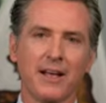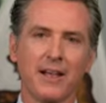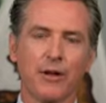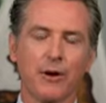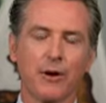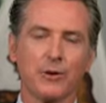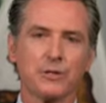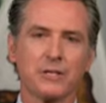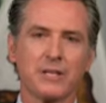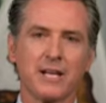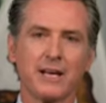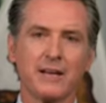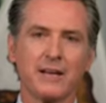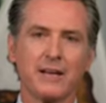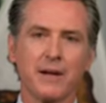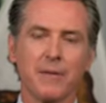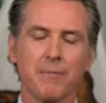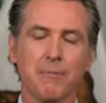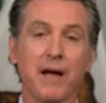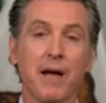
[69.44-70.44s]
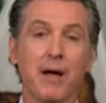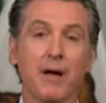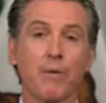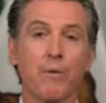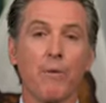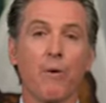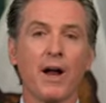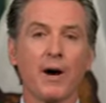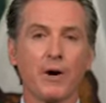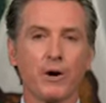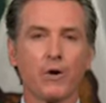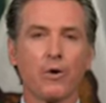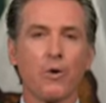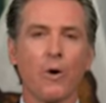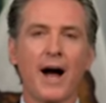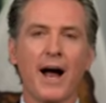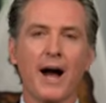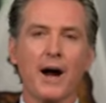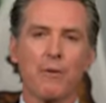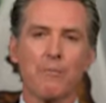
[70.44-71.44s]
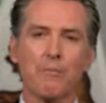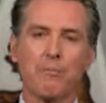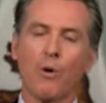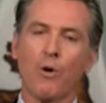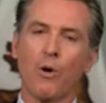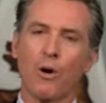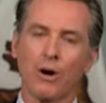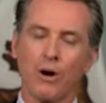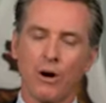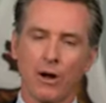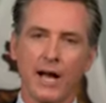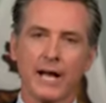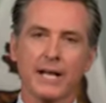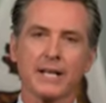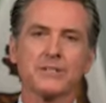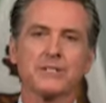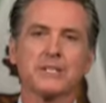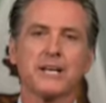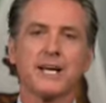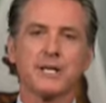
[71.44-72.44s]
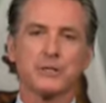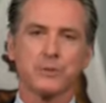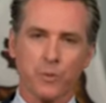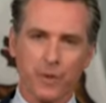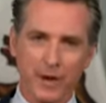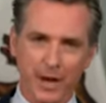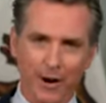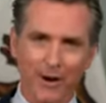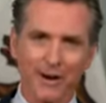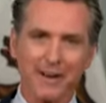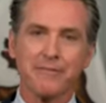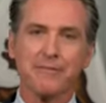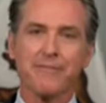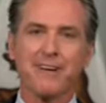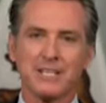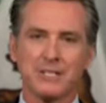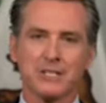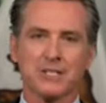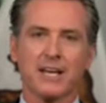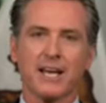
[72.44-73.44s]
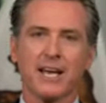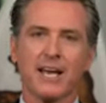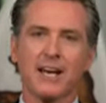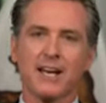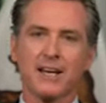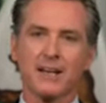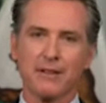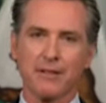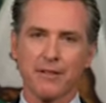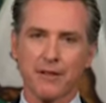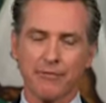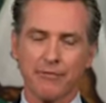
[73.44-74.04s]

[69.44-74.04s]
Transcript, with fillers: those that may want to inquire more, all I can say is we are investigating the